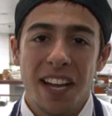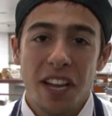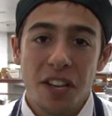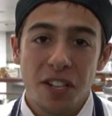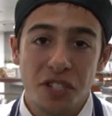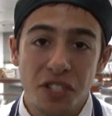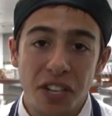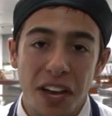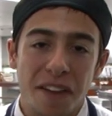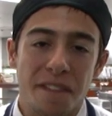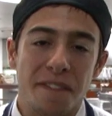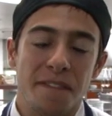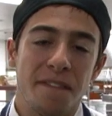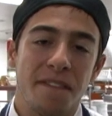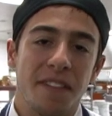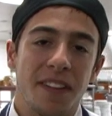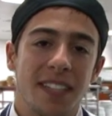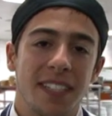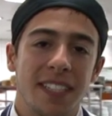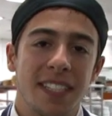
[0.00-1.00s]

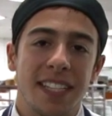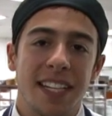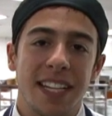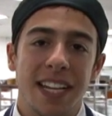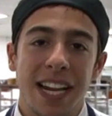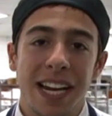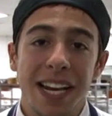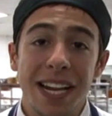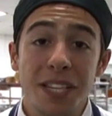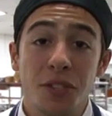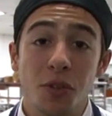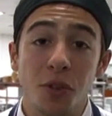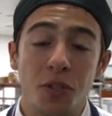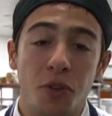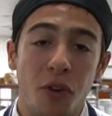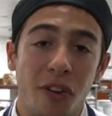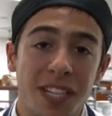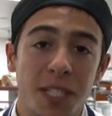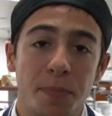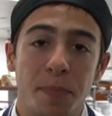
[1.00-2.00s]
Chef. Let's all
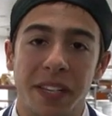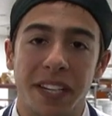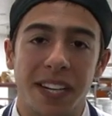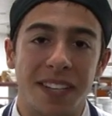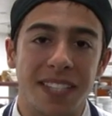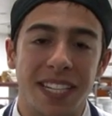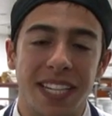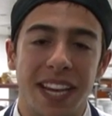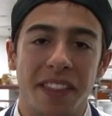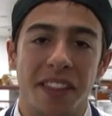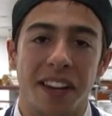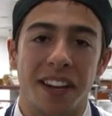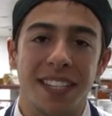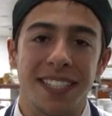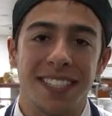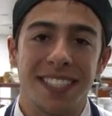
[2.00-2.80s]
try spelling it together.